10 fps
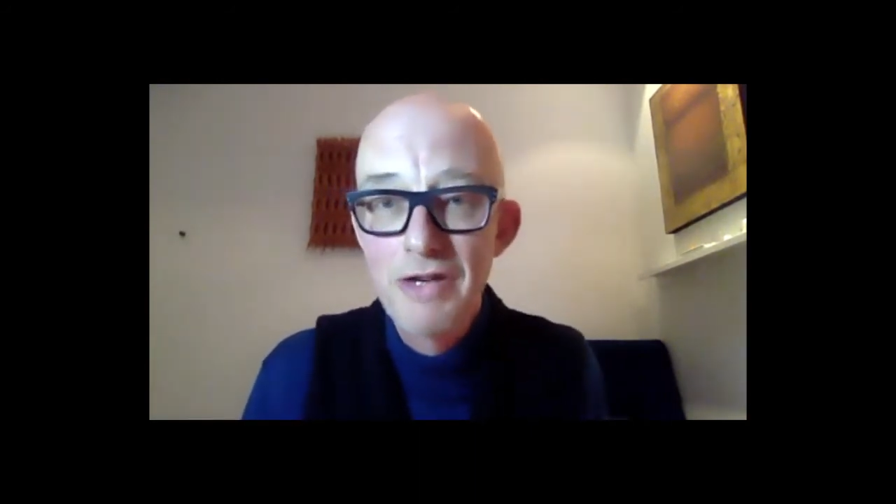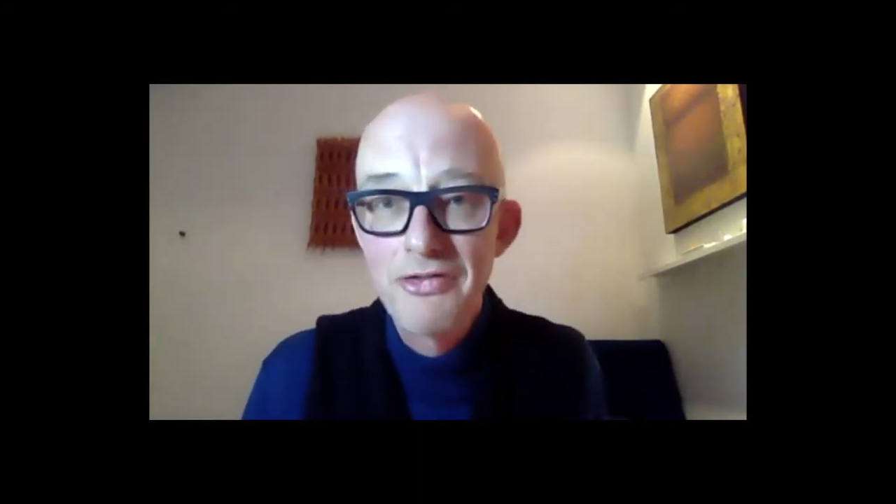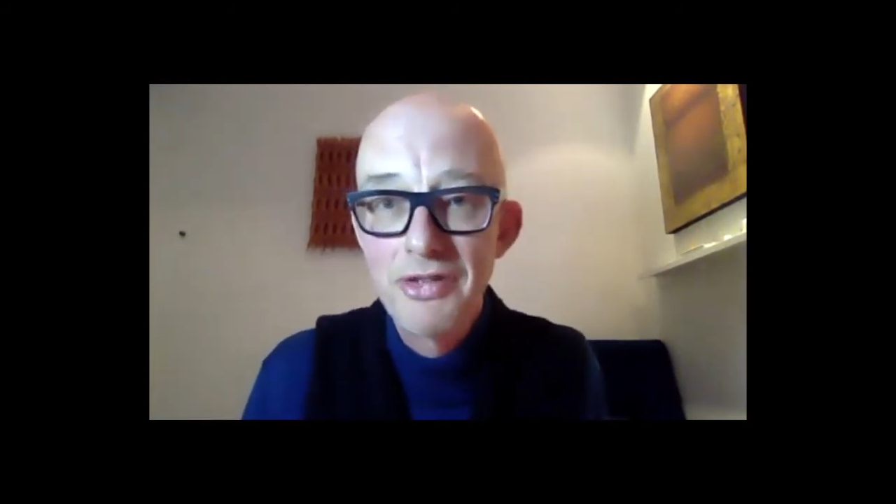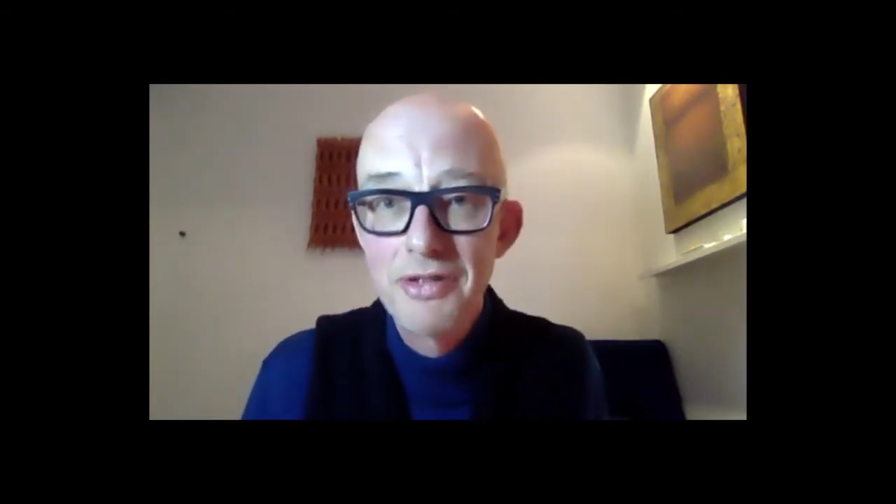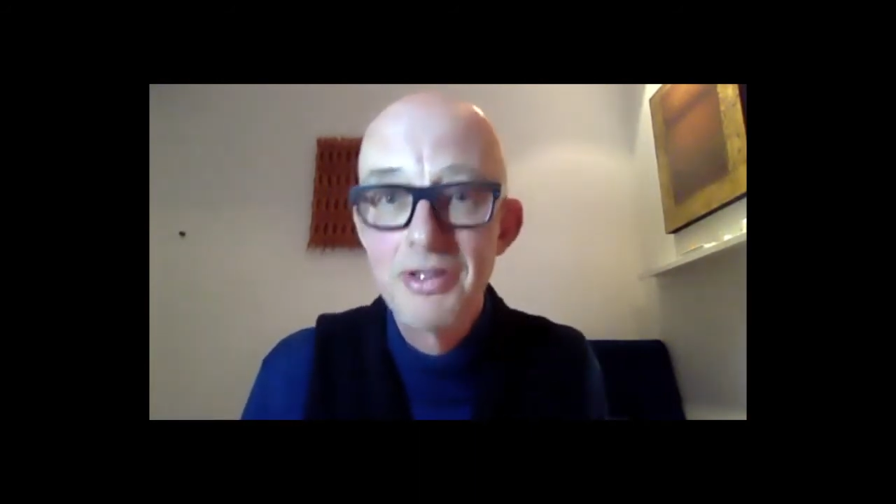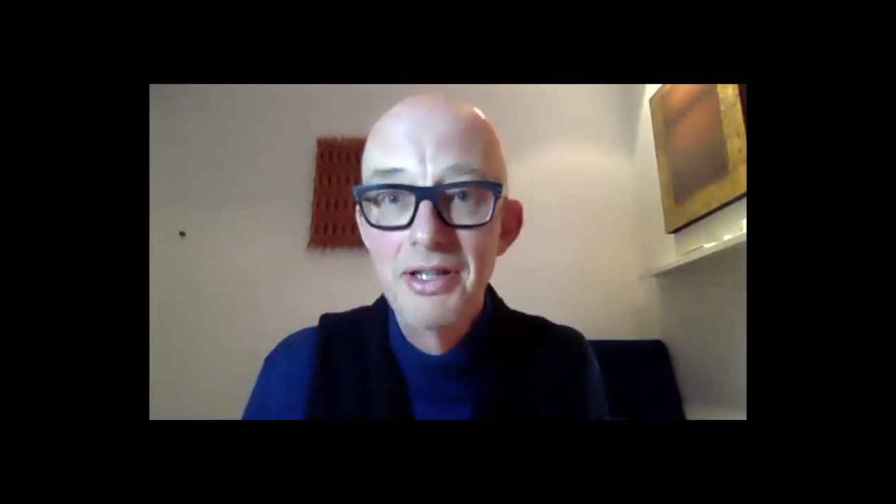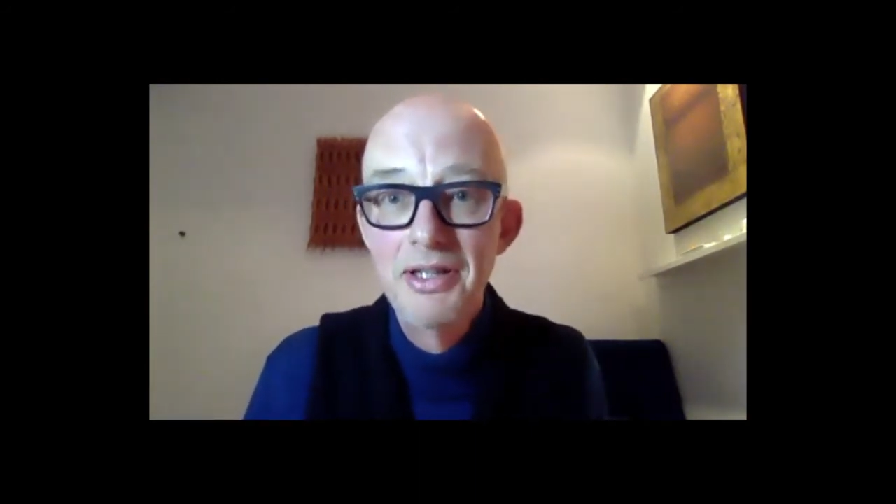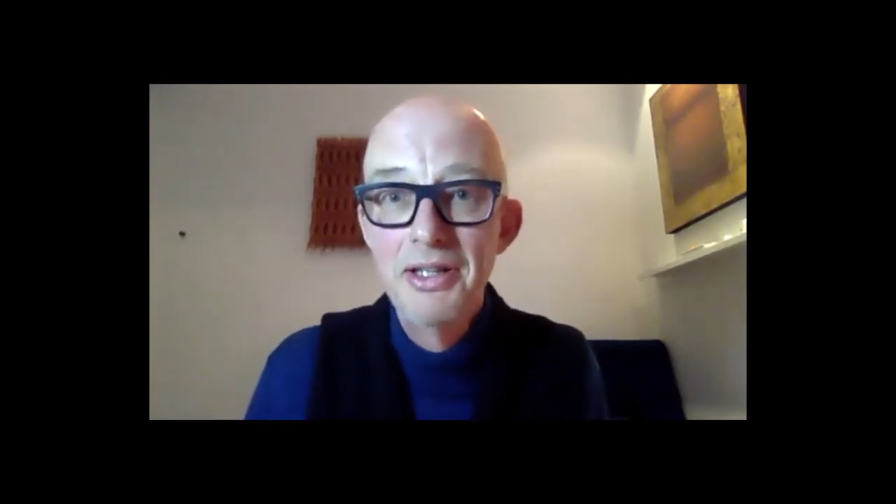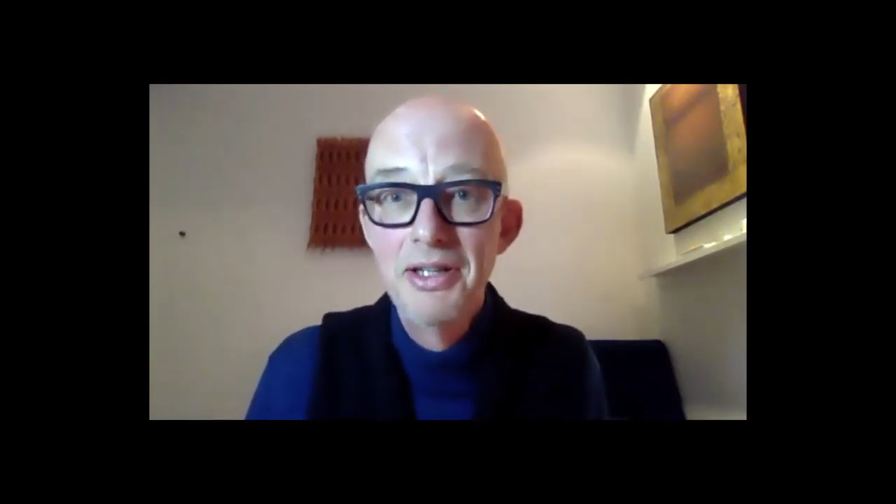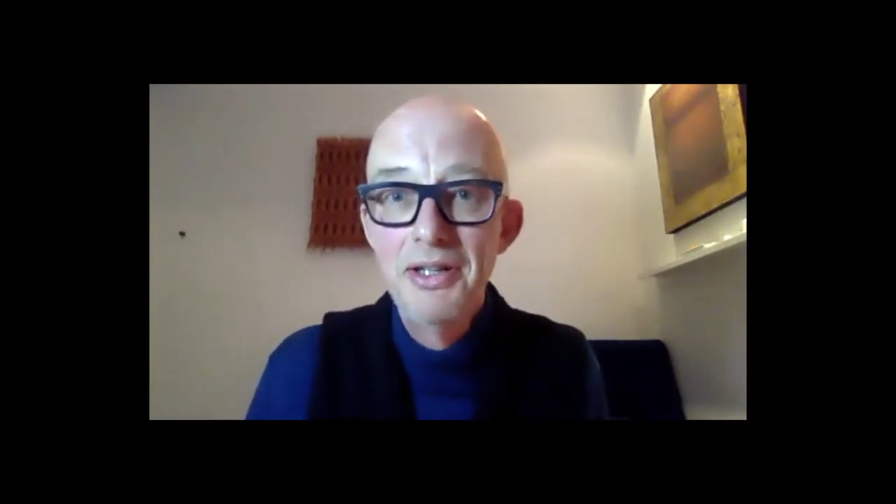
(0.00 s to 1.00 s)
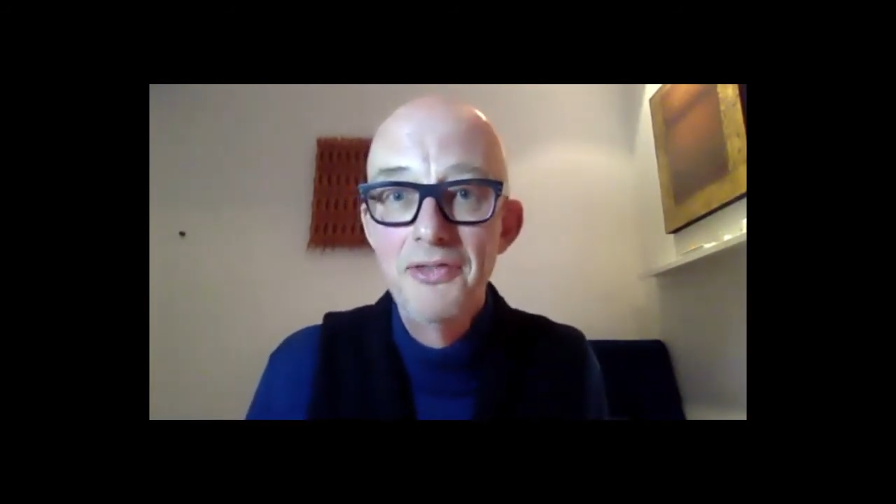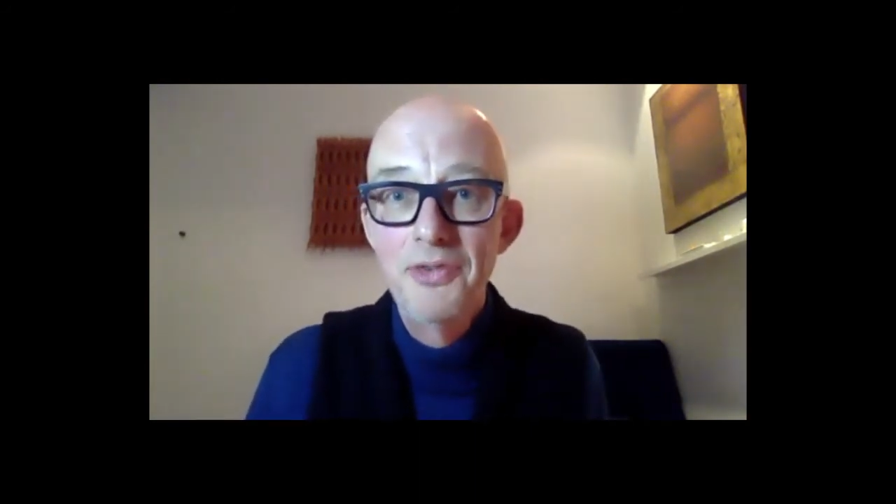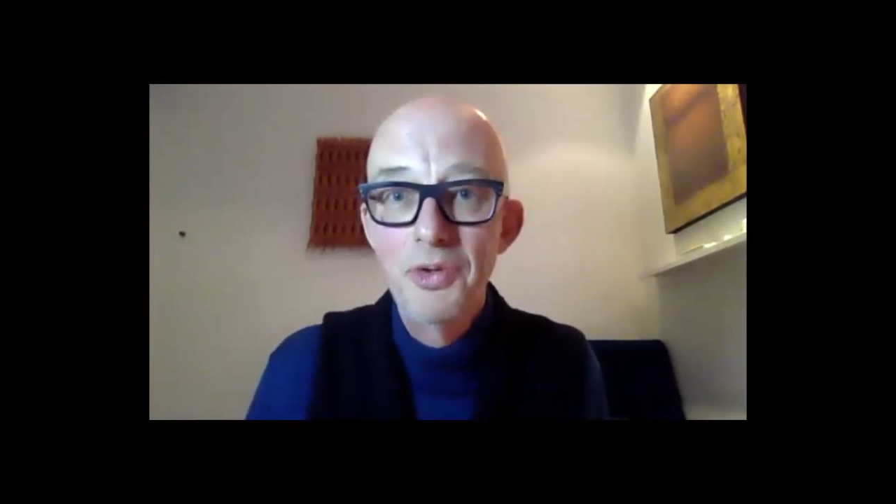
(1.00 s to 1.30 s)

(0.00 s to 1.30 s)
it for